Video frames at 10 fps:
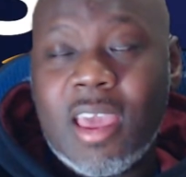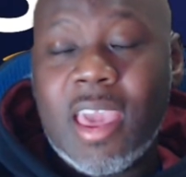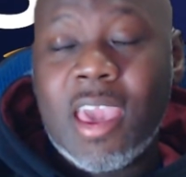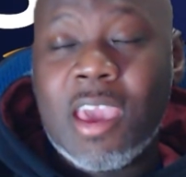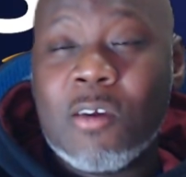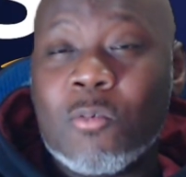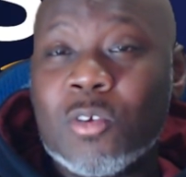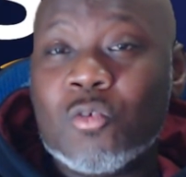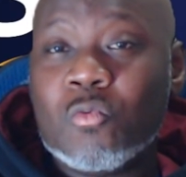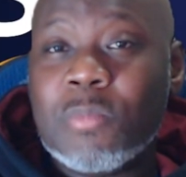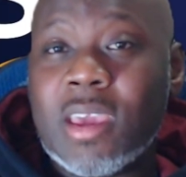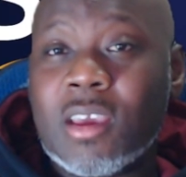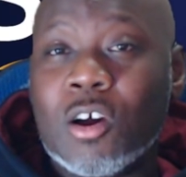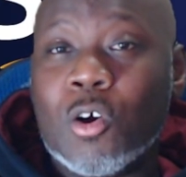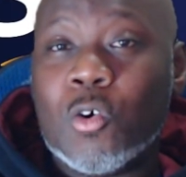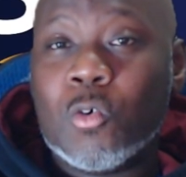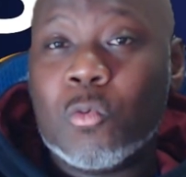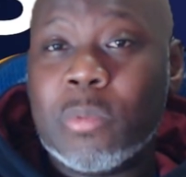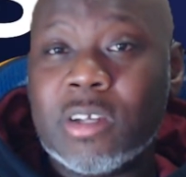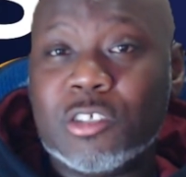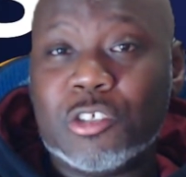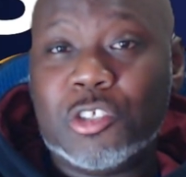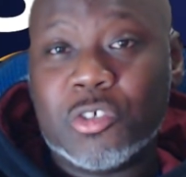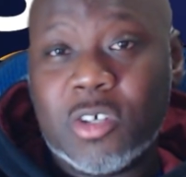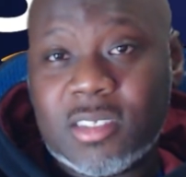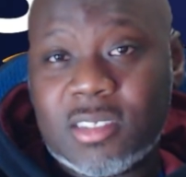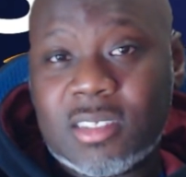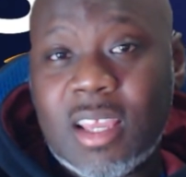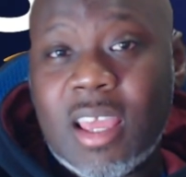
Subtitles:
And when you make a whole bunch of shorts,